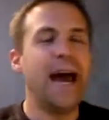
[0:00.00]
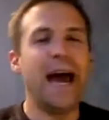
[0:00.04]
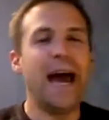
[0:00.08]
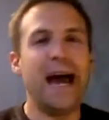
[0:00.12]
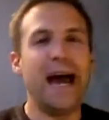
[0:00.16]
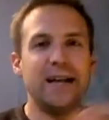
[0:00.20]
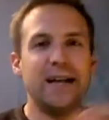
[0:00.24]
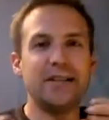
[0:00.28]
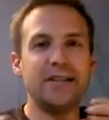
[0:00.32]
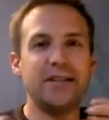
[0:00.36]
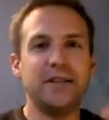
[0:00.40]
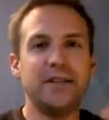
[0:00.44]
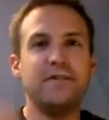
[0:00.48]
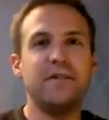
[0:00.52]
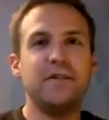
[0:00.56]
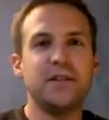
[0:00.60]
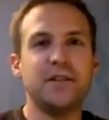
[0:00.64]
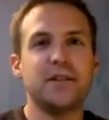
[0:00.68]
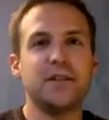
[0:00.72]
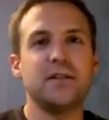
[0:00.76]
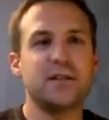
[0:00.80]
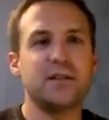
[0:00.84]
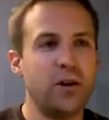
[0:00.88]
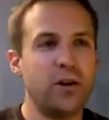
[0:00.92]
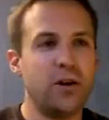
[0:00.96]
as if
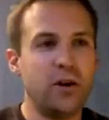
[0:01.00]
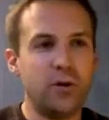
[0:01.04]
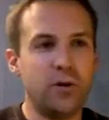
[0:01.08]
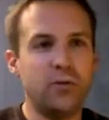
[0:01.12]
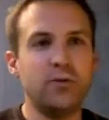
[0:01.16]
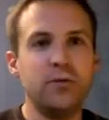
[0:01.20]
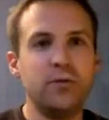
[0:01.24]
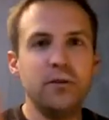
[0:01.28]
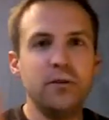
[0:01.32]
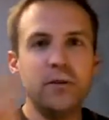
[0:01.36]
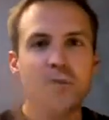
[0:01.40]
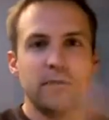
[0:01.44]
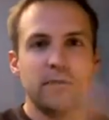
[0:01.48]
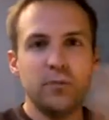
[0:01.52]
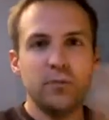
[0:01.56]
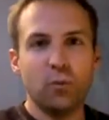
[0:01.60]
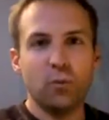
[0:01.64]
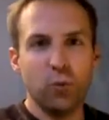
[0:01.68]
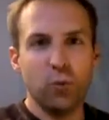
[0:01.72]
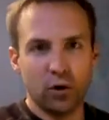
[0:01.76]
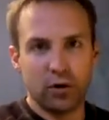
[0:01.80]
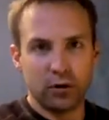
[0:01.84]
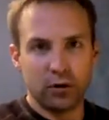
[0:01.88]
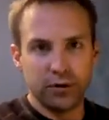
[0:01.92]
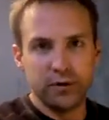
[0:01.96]
it's its own
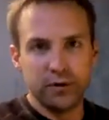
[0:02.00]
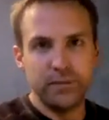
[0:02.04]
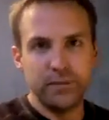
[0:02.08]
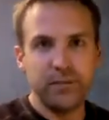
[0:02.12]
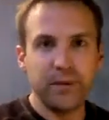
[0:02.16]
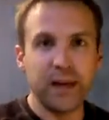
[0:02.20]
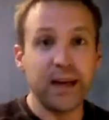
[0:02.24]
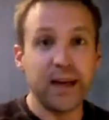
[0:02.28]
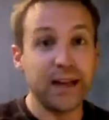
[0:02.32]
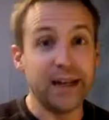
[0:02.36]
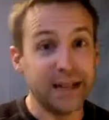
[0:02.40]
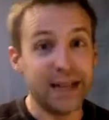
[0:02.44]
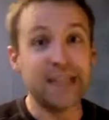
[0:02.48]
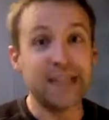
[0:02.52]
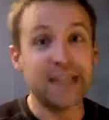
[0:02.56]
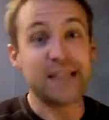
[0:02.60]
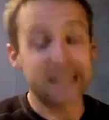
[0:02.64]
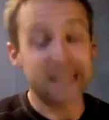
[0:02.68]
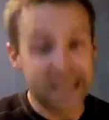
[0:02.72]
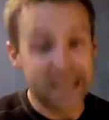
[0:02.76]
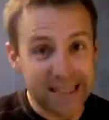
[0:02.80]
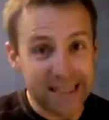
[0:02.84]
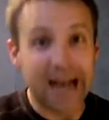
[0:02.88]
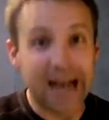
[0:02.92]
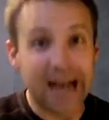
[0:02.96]
world. And that's
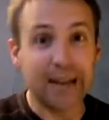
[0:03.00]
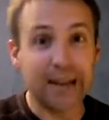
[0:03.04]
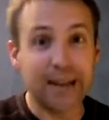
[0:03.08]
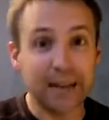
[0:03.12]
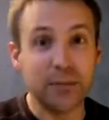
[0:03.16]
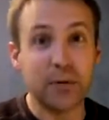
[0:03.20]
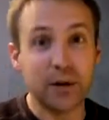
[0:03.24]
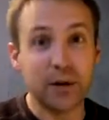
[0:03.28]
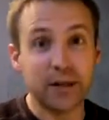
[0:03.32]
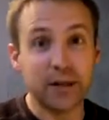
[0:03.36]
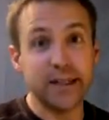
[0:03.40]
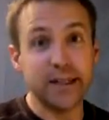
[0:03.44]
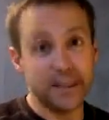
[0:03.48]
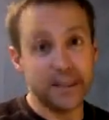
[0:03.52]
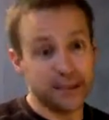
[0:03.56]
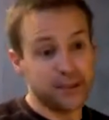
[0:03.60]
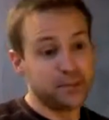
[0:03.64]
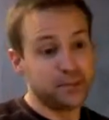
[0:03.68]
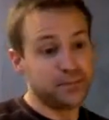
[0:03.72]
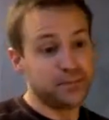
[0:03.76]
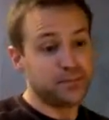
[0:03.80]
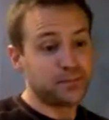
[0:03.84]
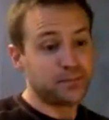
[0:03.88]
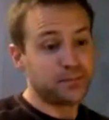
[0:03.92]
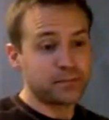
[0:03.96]
exactly what it is.